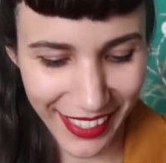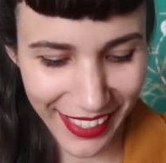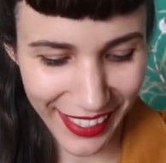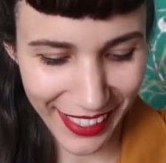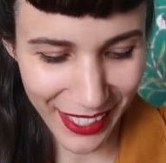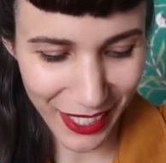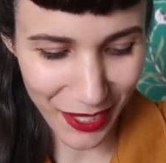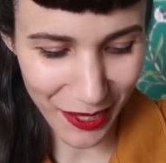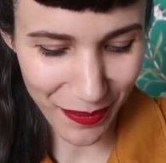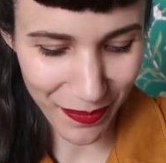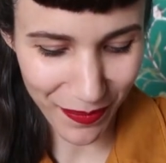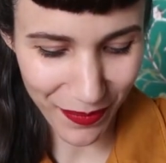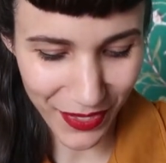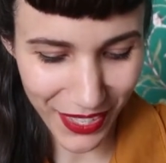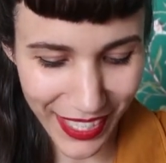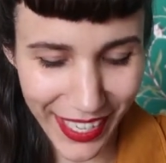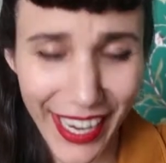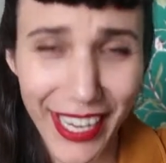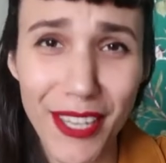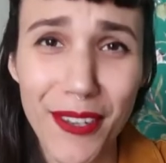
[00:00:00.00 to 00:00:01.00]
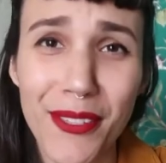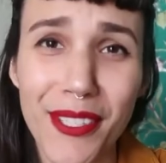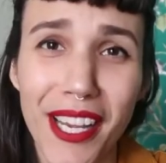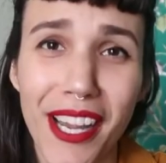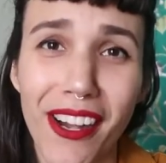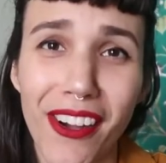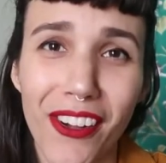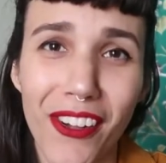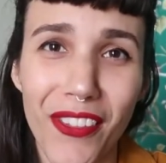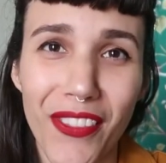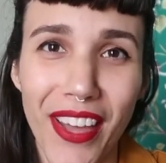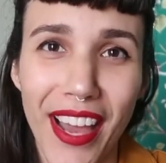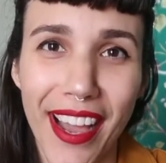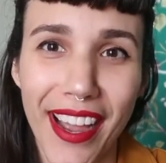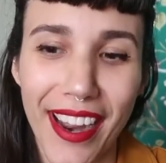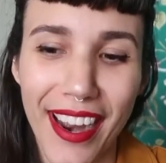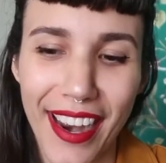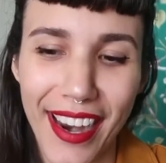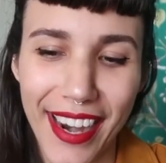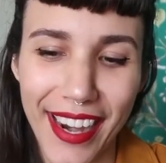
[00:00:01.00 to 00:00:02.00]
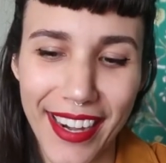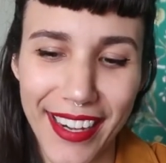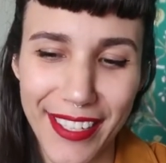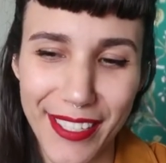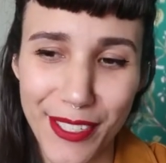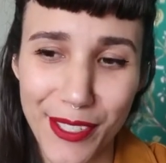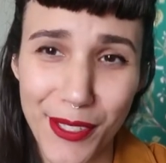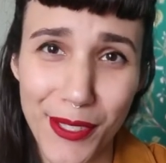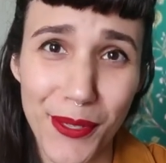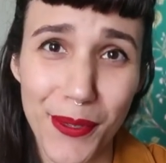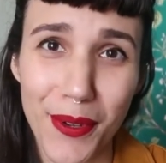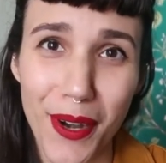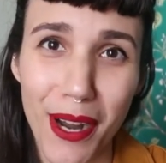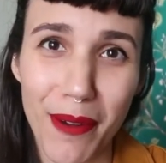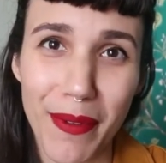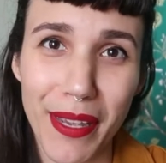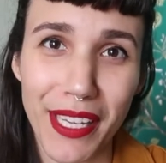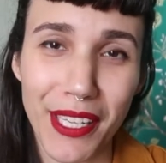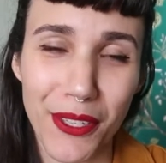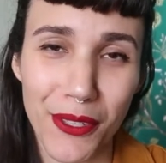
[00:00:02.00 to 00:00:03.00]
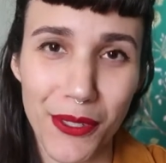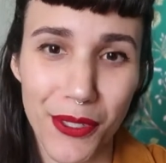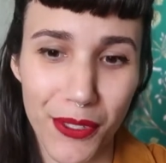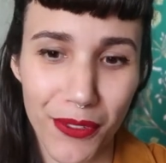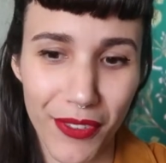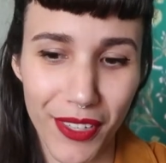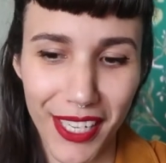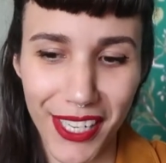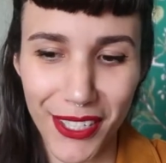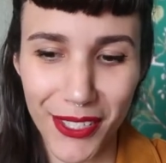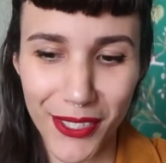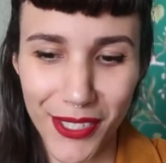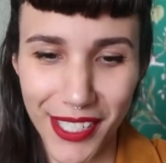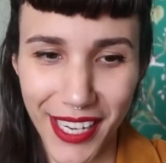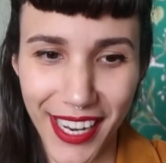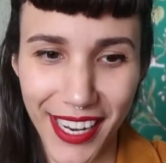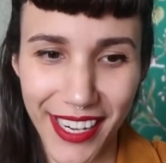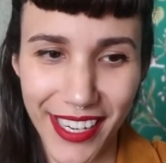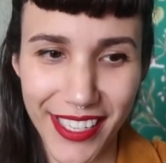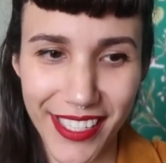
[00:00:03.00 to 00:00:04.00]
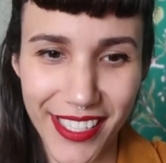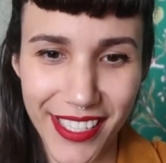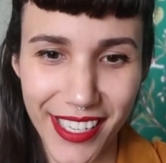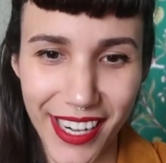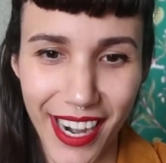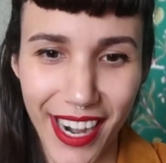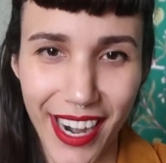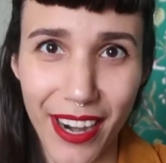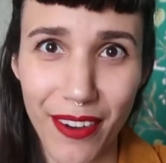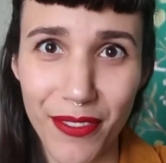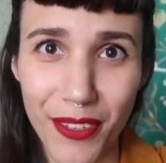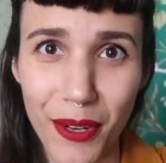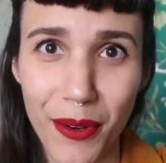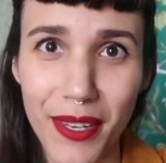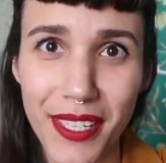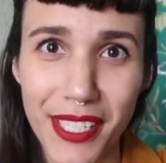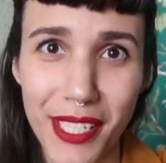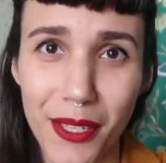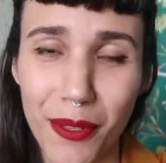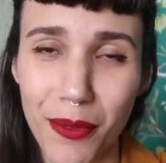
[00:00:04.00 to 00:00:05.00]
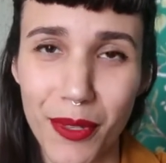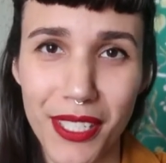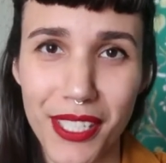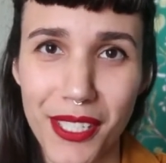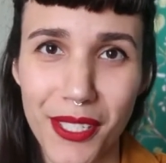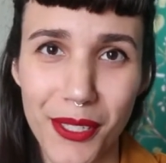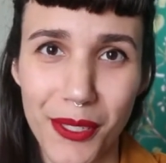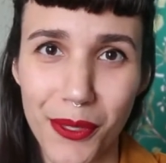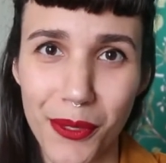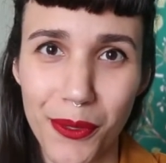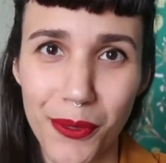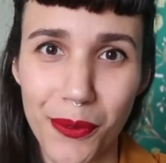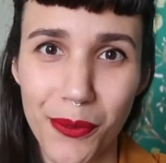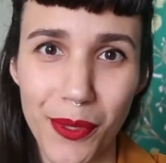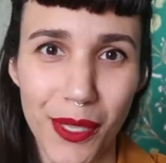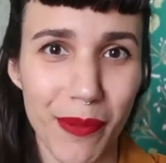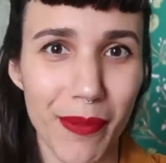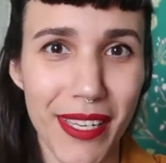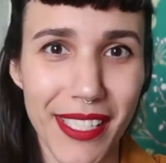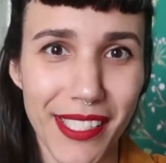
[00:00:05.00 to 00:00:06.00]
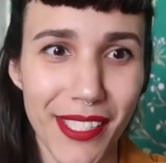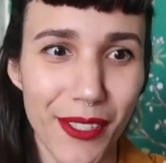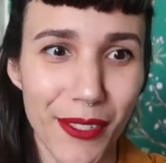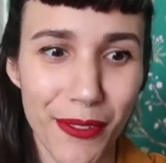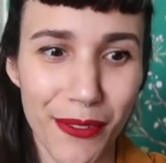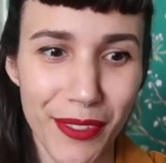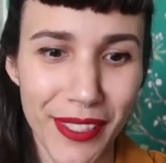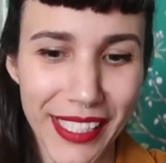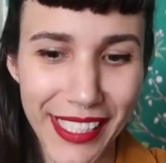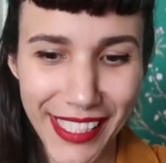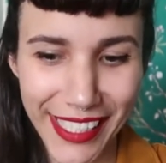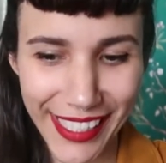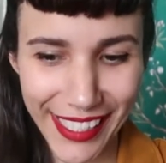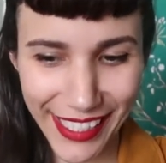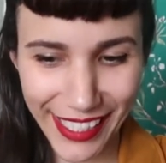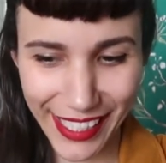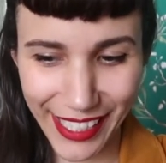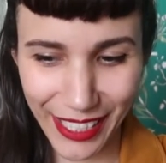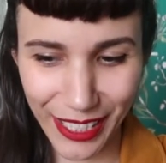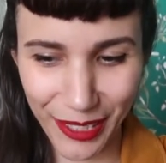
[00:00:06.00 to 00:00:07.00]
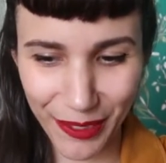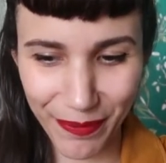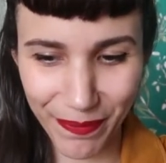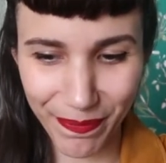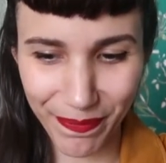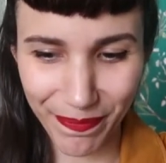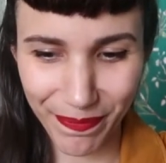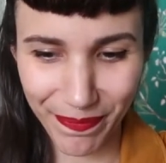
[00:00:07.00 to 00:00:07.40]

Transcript: um, can you tell that I do not make YouTube videos and I have no idea what to do with myself? Um,